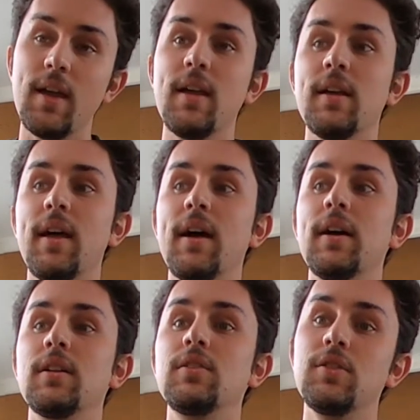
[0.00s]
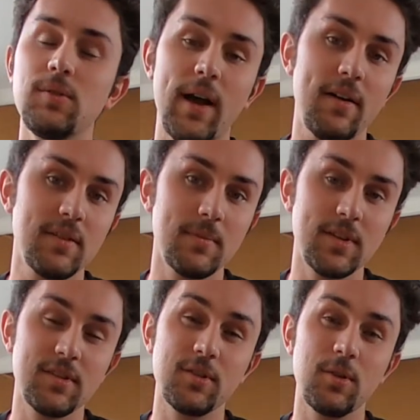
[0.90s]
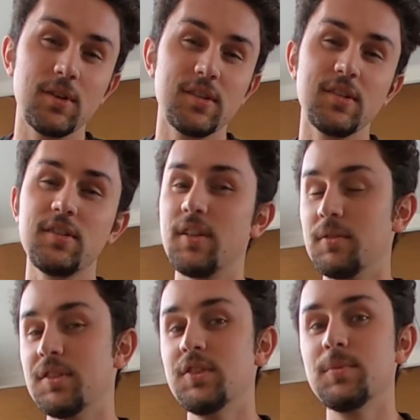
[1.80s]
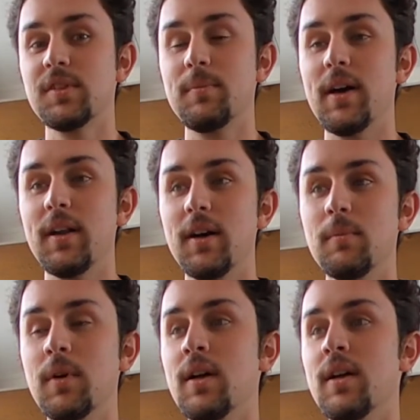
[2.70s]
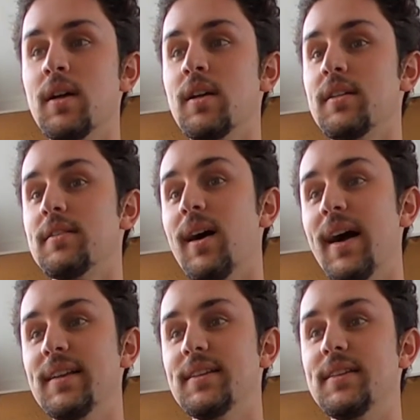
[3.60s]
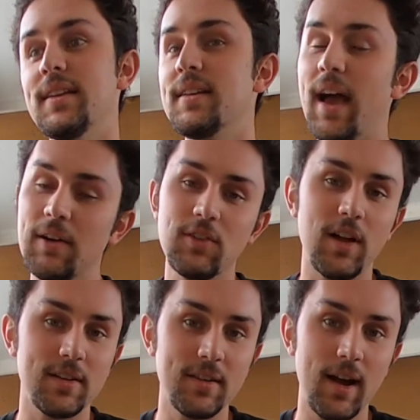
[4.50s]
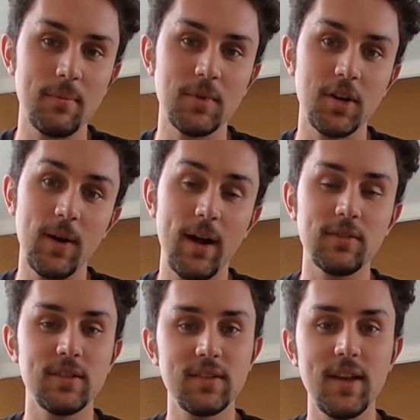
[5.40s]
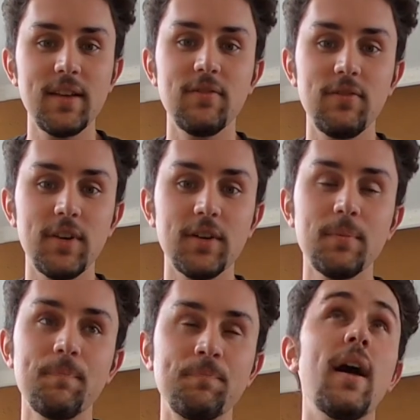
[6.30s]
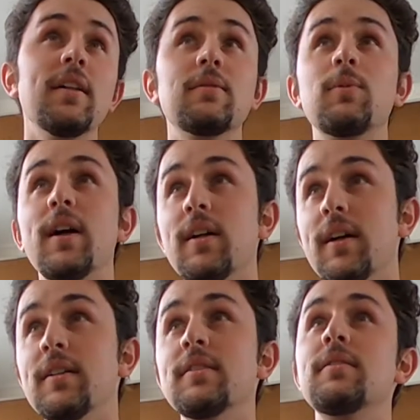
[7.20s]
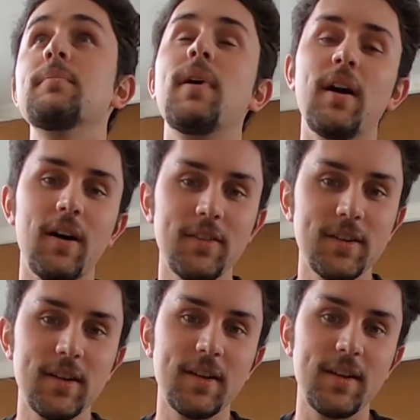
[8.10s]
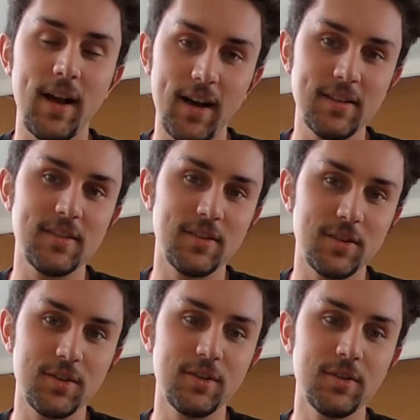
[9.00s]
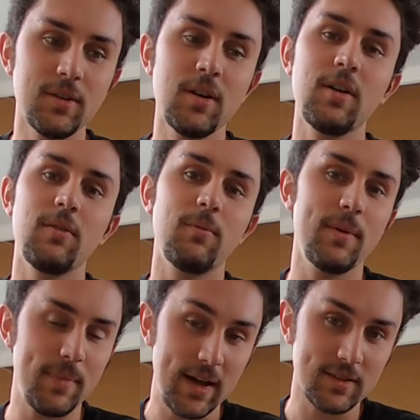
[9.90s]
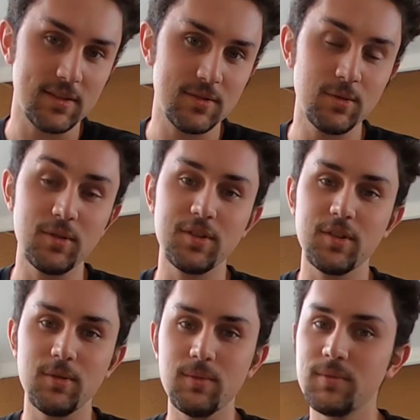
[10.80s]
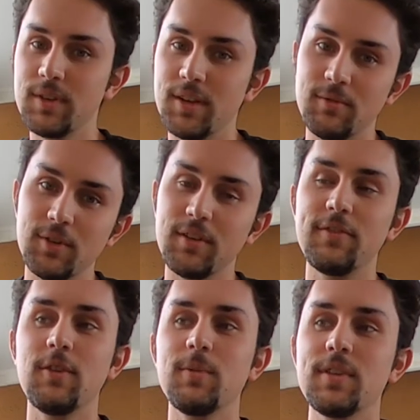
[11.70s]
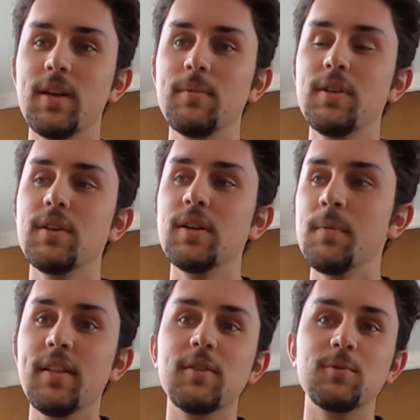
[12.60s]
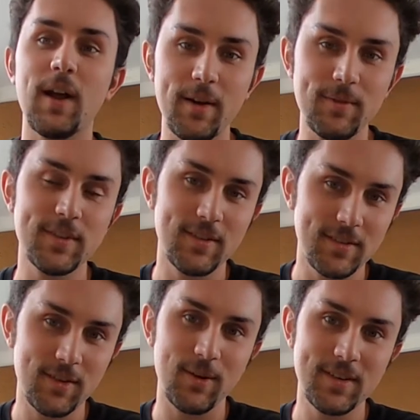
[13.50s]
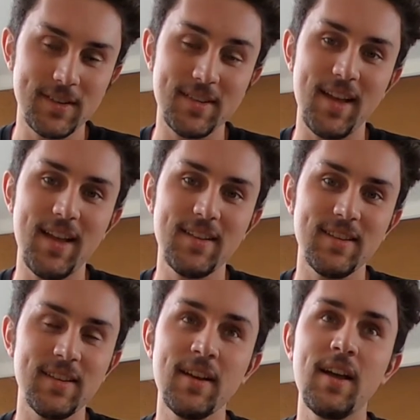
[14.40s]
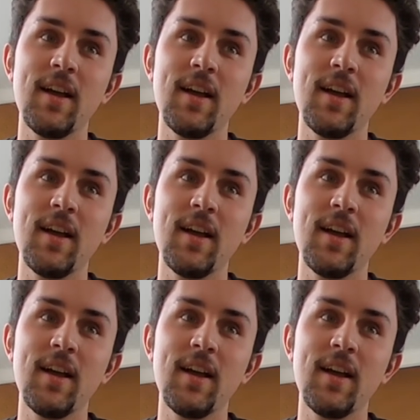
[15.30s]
and I had two half semester courses, so they were super sped up. So I didn't have a lot of time to go out and skate and film, as well as my other guys in the crew went back to school, so couldn't really film with them either. And then right when those courses ended,